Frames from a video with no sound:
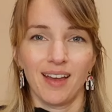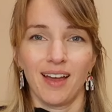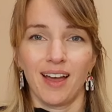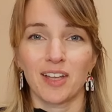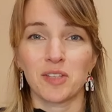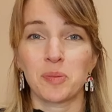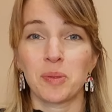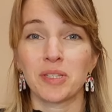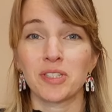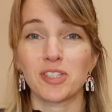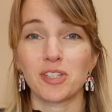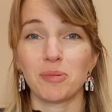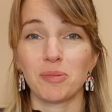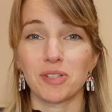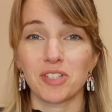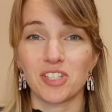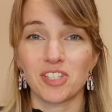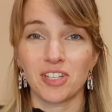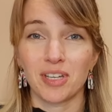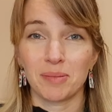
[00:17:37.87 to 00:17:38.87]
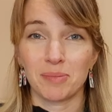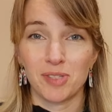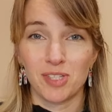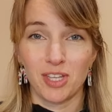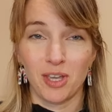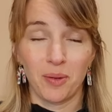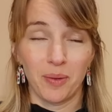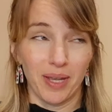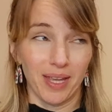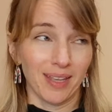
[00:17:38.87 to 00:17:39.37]
I spend so much time
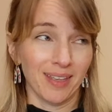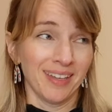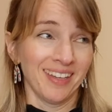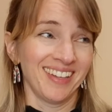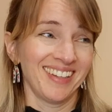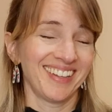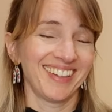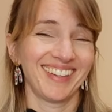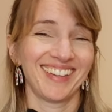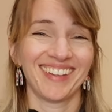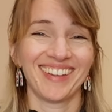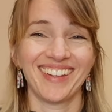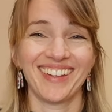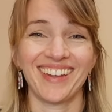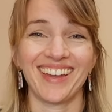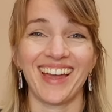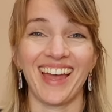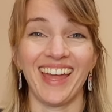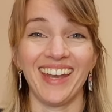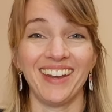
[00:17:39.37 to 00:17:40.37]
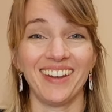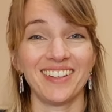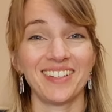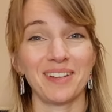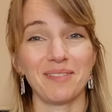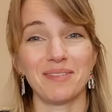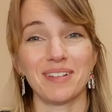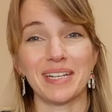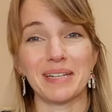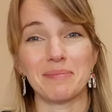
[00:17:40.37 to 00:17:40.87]
sewing and I
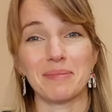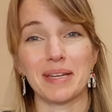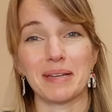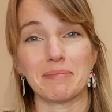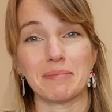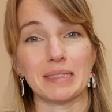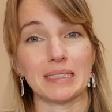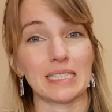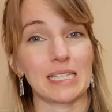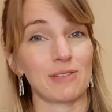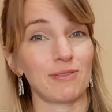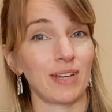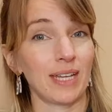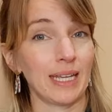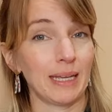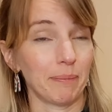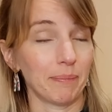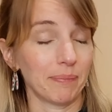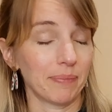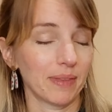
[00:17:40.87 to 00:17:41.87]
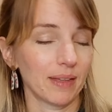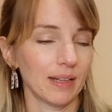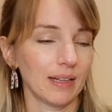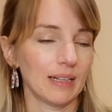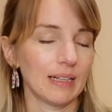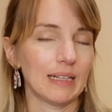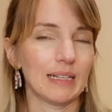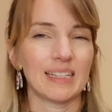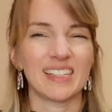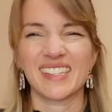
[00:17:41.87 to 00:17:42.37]
don't really make much for him.
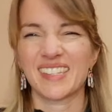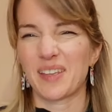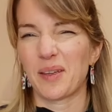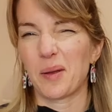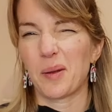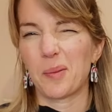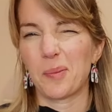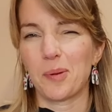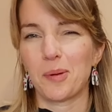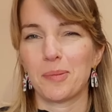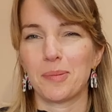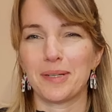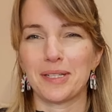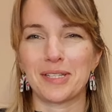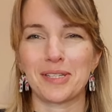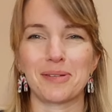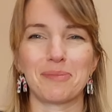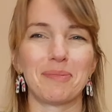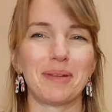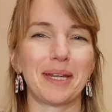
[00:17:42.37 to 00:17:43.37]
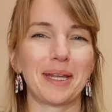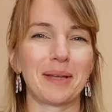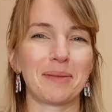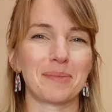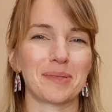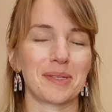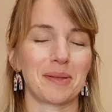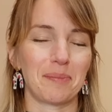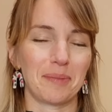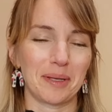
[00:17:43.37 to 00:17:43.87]
So I probably should make him
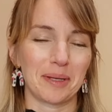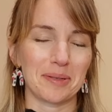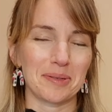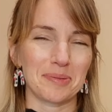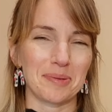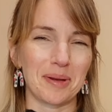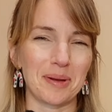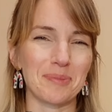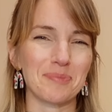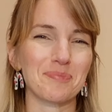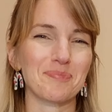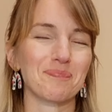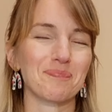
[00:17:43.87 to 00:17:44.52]
something as well.